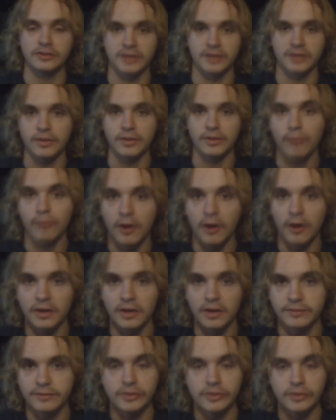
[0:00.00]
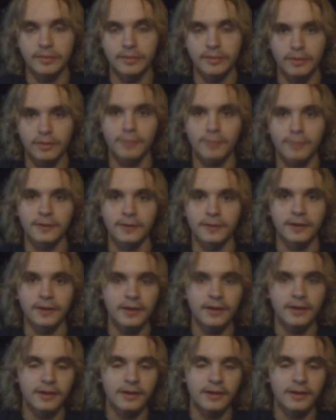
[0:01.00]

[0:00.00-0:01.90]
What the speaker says: is that you can't ever do it properly.